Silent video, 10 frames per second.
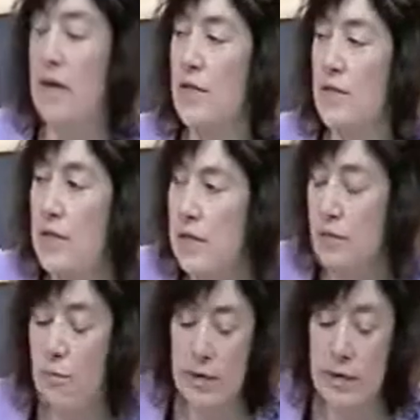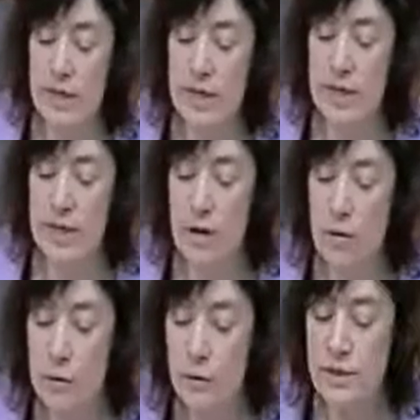and the need to put in place a
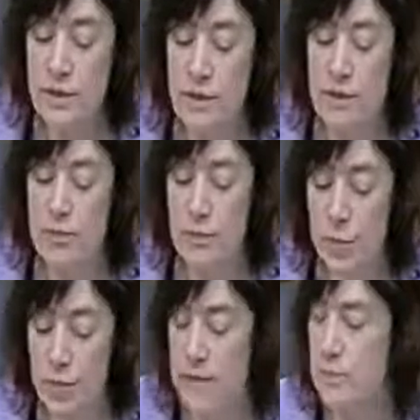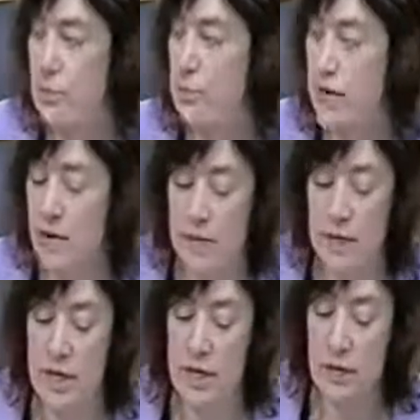whole series of policy programmes